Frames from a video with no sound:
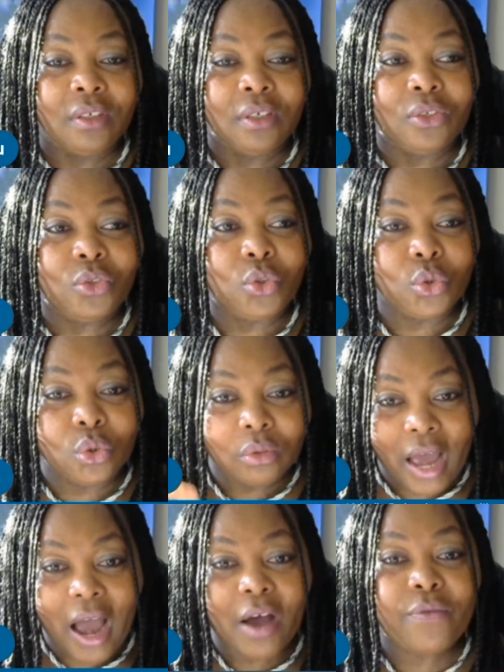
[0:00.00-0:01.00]
to
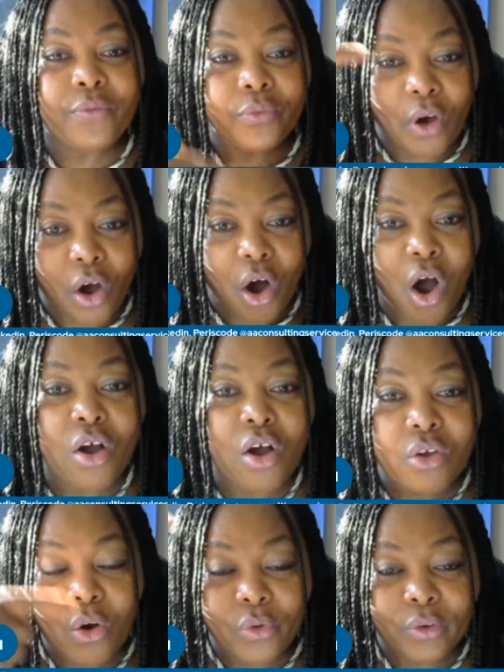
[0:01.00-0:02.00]
have
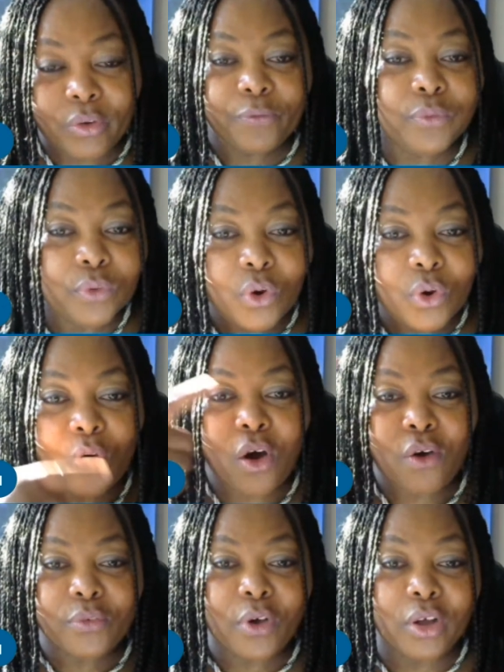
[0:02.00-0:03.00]
ongoing flow of
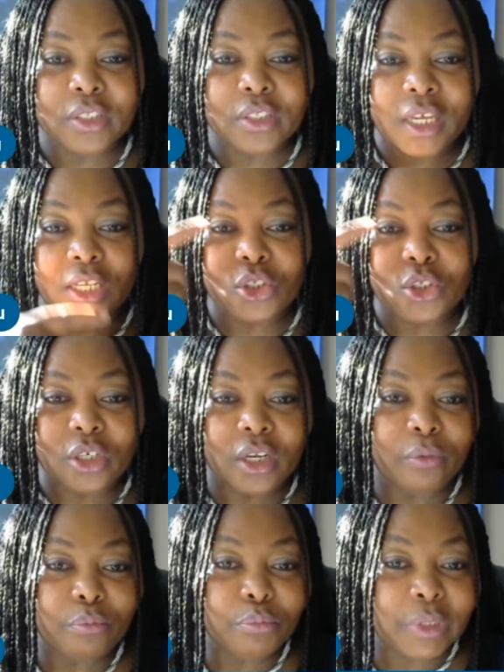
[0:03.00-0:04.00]
content on a
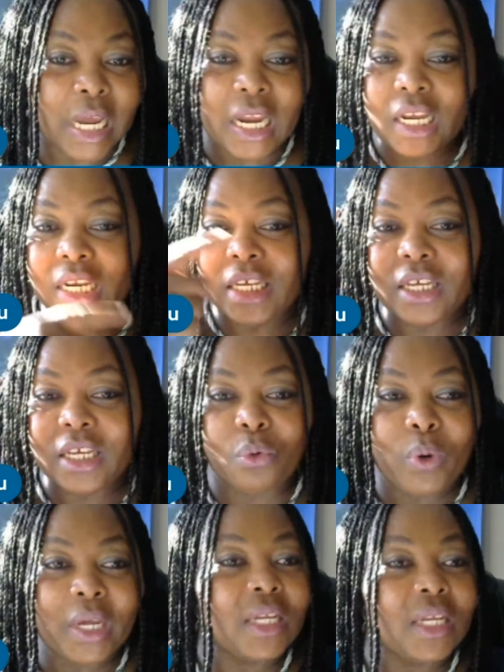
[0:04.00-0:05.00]
daily, a
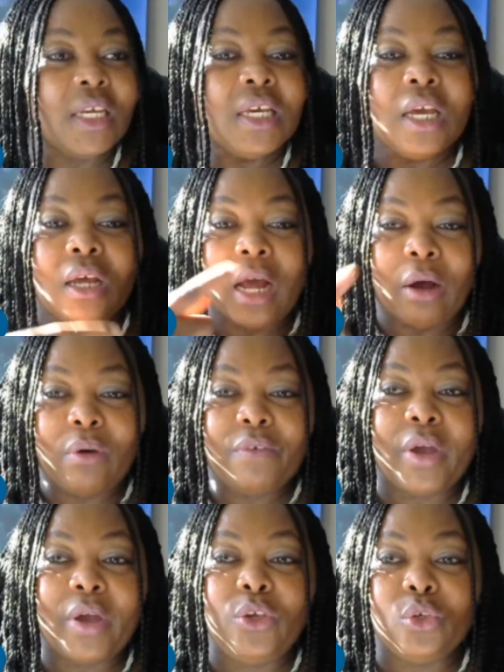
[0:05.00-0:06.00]
weekly, however
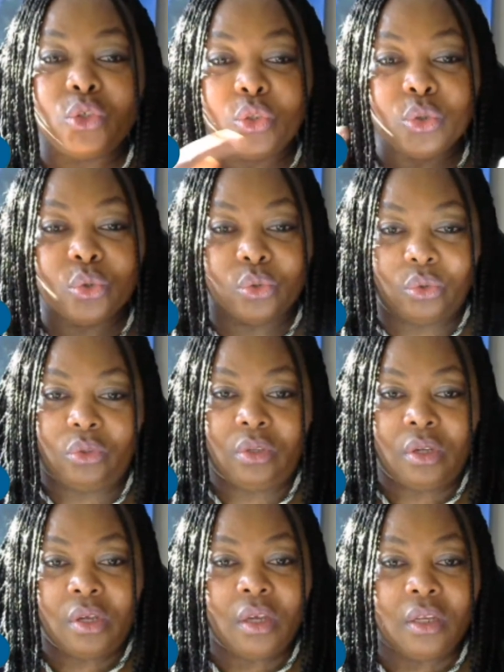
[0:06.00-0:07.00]
you choose,
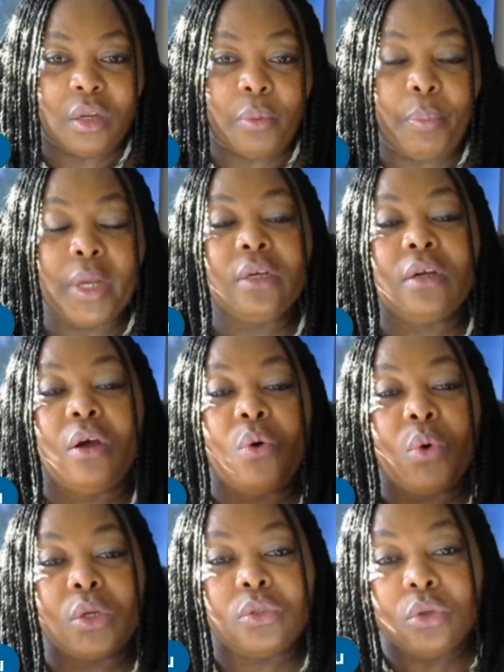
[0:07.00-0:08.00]
depending on
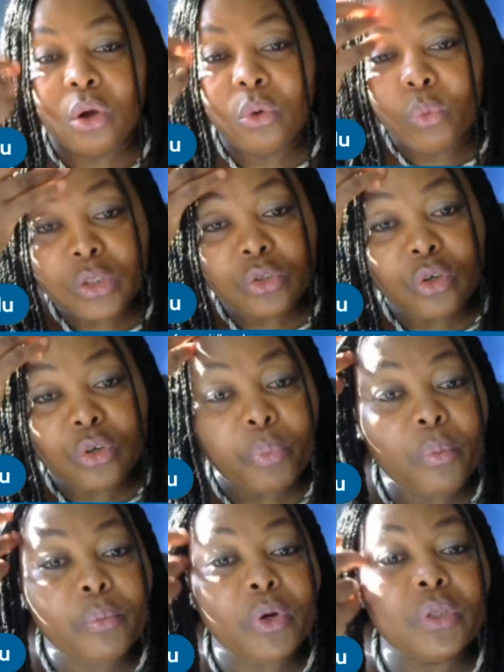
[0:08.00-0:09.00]
what you're
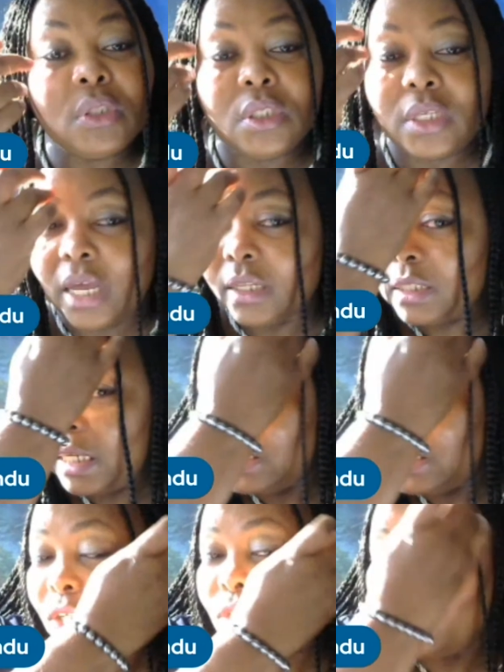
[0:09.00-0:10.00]
promoting and the
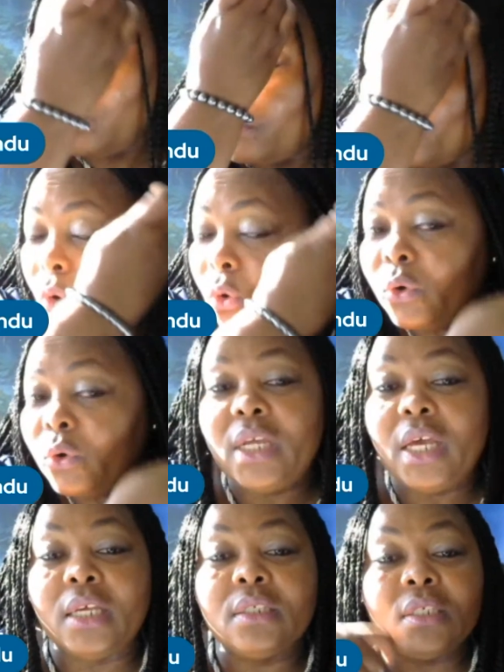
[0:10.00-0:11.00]
nature of your
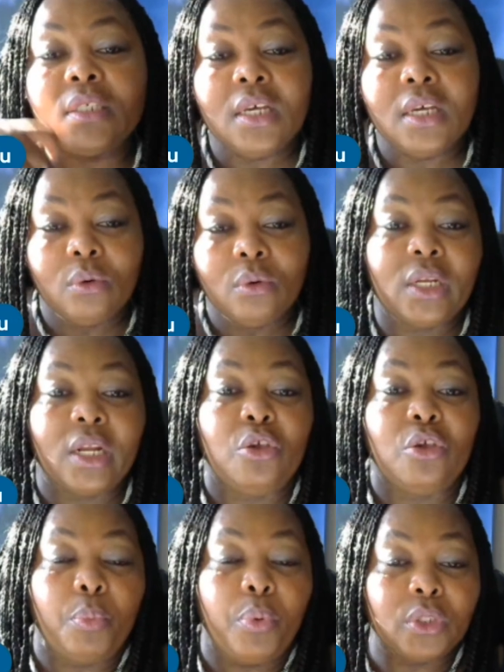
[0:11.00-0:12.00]
audience, whether you
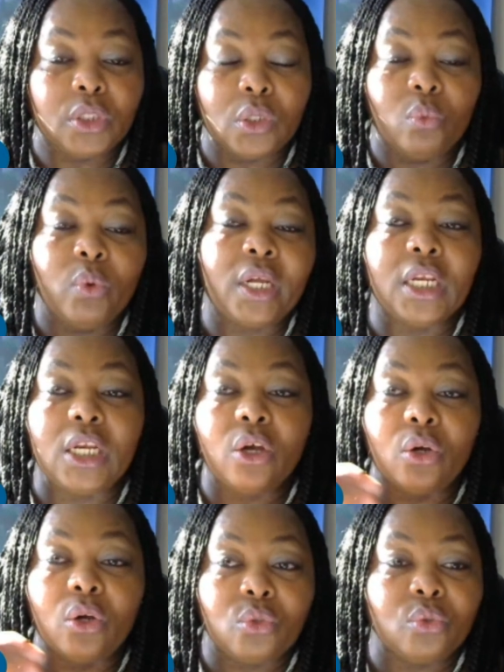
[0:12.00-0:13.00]
post it weekly
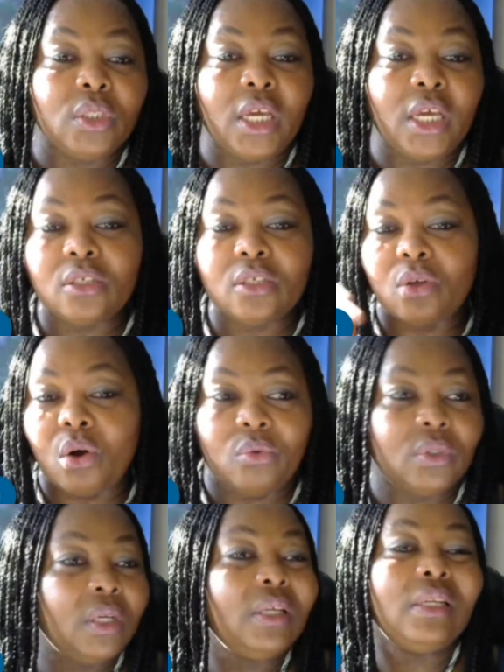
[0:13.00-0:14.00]
or 2 days, or
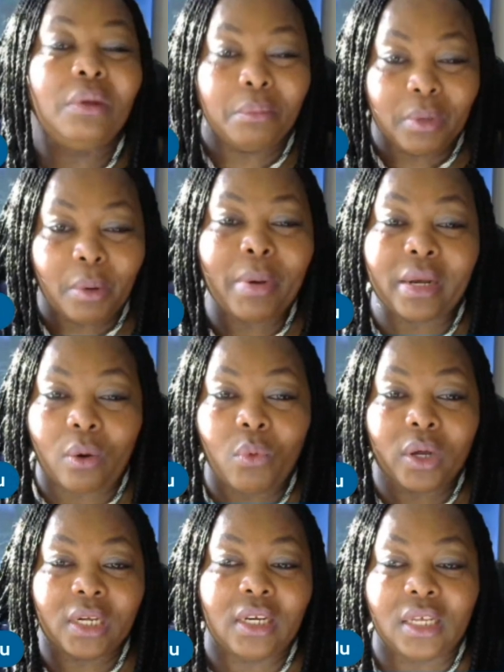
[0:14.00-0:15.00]
no matter what
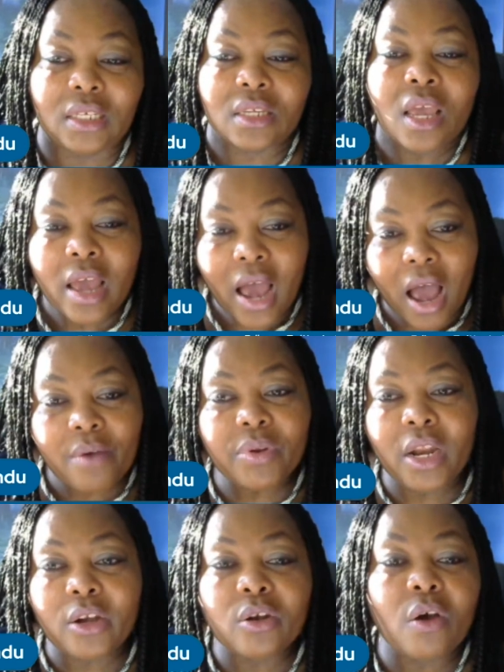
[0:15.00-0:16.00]
it is, having
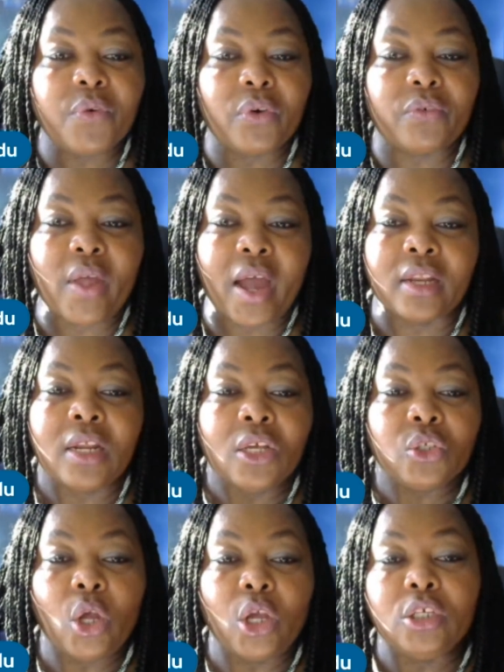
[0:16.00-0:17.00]
enough of that.
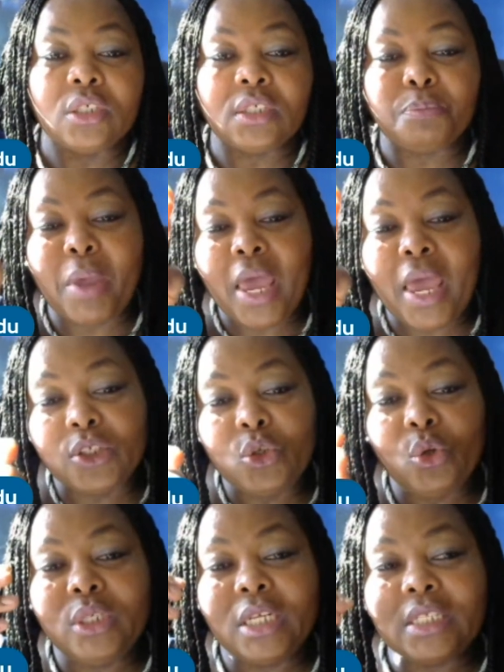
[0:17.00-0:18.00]
So it spares you
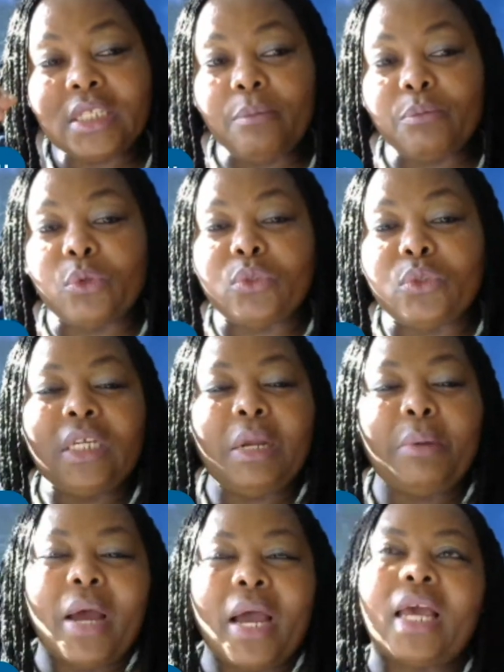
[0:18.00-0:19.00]
the time of sitting
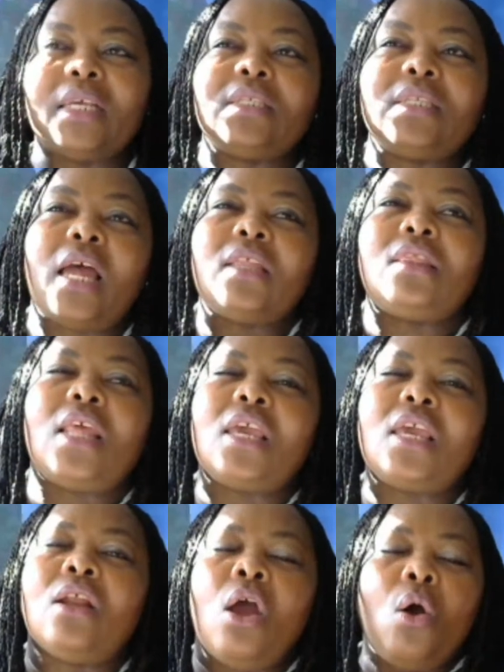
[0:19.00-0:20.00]
back and start
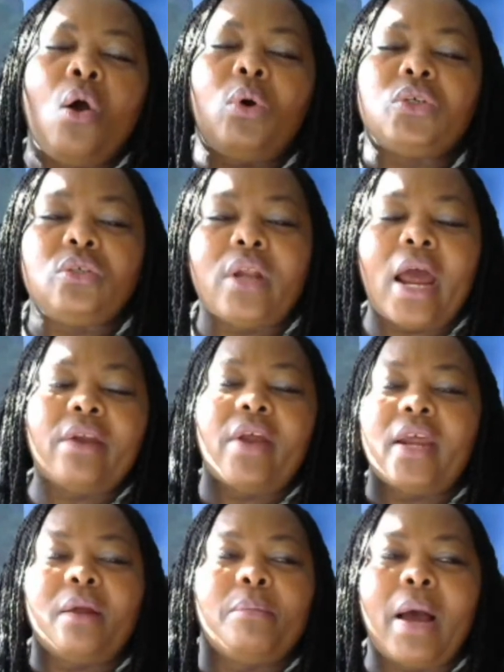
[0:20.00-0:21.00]
thinking, what should I write
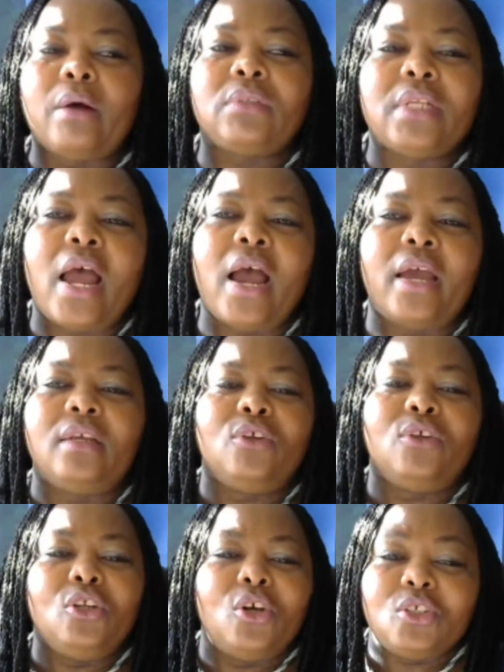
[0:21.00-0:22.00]
about now?
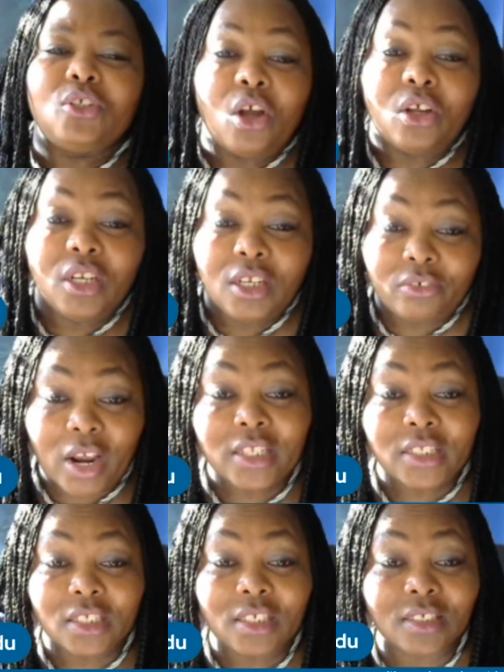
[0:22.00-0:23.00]
You know, it's not,
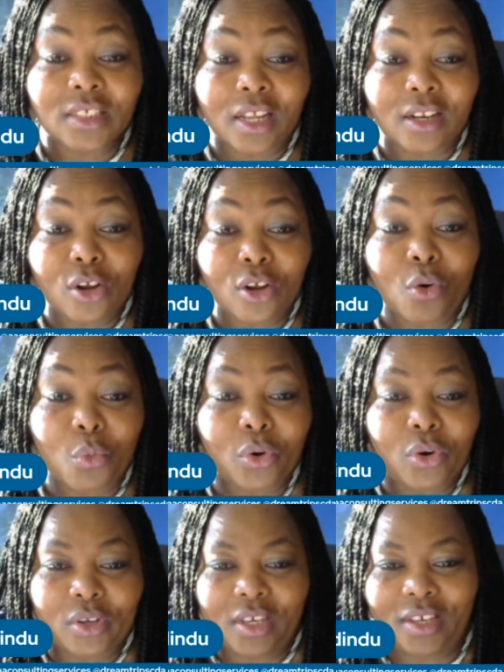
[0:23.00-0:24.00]
writing is a lot of
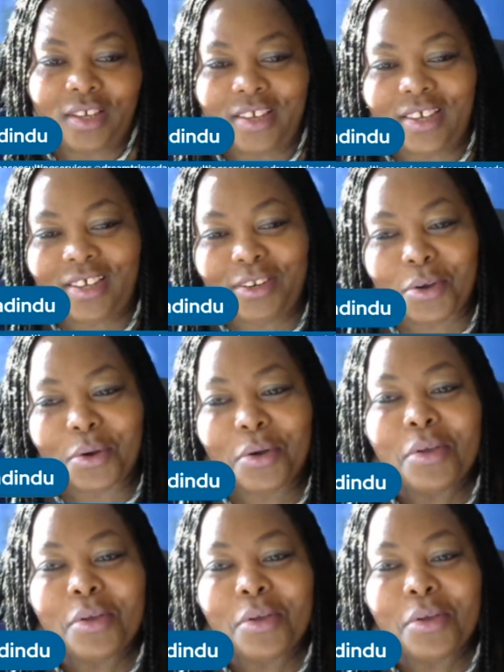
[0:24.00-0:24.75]
work, you know,